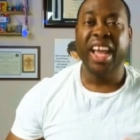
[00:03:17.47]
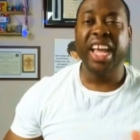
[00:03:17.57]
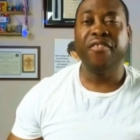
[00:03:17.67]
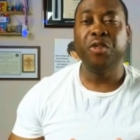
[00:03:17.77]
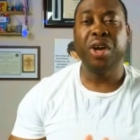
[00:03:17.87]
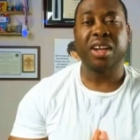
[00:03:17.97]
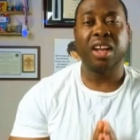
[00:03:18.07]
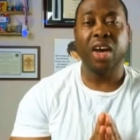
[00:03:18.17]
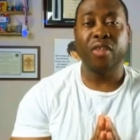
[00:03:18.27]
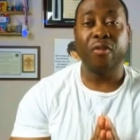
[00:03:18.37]
If you got a
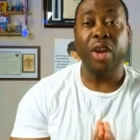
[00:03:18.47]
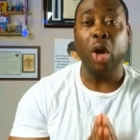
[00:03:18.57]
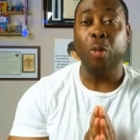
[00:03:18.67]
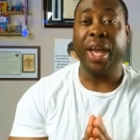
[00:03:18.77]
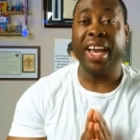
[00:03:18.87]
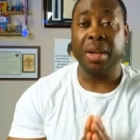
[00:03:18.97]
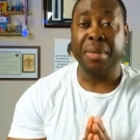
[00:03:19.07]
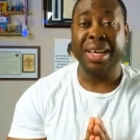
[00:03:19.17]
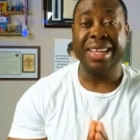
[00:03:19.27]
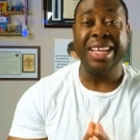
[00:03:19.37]
love affair with
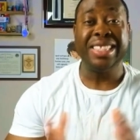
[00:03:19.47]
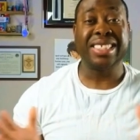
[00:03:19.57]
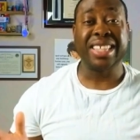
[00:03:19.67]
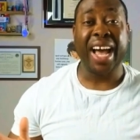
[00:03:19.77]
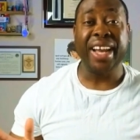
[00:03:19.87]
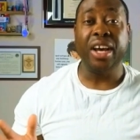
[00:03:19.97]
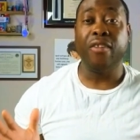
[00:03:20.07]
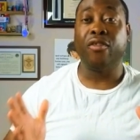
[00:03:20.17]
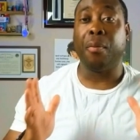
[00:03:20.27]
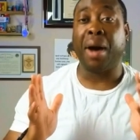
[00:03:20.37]
anime, sign up for